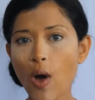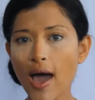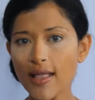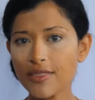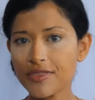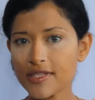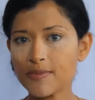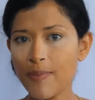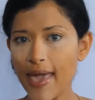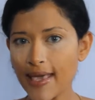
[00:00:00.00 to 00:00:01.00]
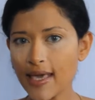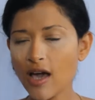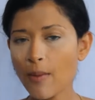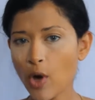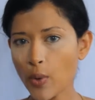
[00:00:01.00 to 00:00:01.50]
While this
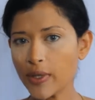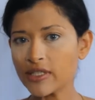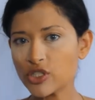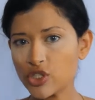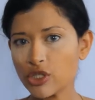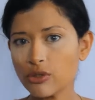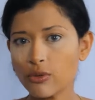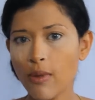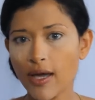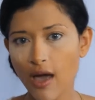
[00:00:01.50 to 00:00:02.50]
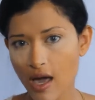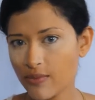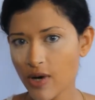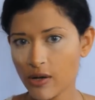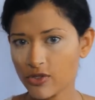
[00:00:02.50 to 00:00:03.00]
baking, I'm going to do my
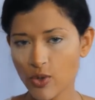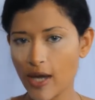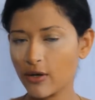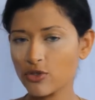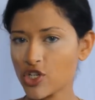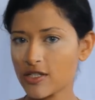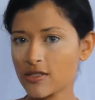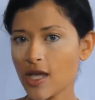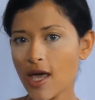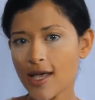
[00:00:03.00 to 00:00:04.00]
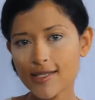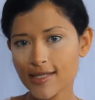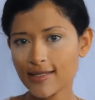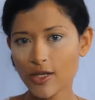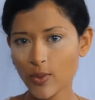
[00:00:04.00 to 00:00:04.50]
eyebrows, so I don't just
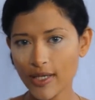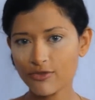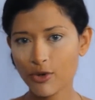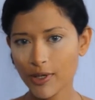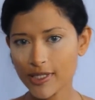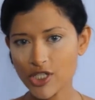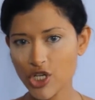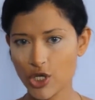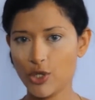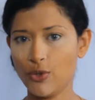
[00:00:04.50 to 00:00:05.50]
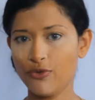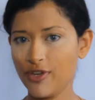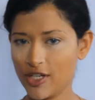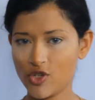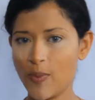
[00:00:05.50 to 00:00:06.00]
sit and wait for it to
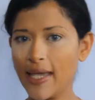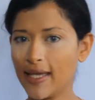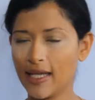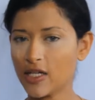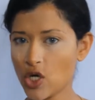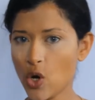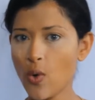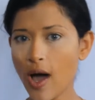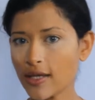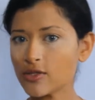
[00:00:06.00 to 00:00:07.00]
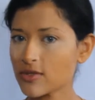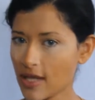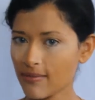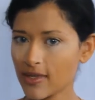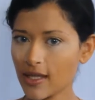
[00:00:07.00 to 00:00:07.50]
finish baking. No, I do
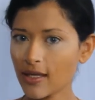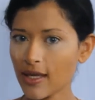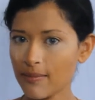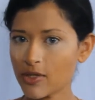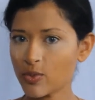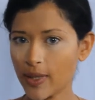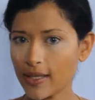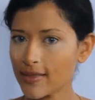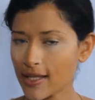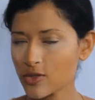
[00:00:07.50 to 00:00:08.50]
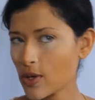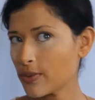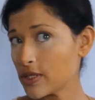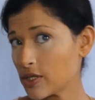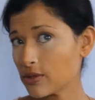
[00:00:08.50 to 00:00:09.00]
something in between. That's what
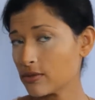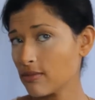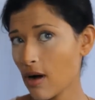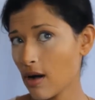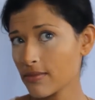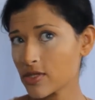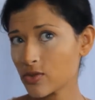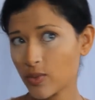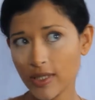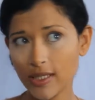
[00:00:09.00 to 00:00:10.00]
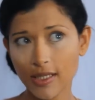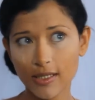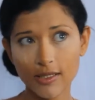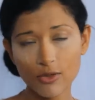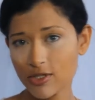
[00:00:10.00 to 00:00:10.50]
we do, moms.
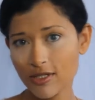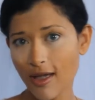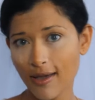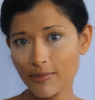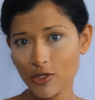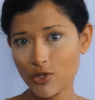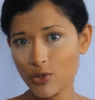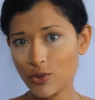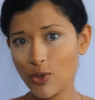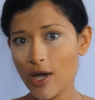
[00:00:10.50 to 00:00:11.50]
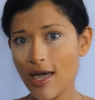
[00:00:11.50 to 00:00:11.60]
We use time to do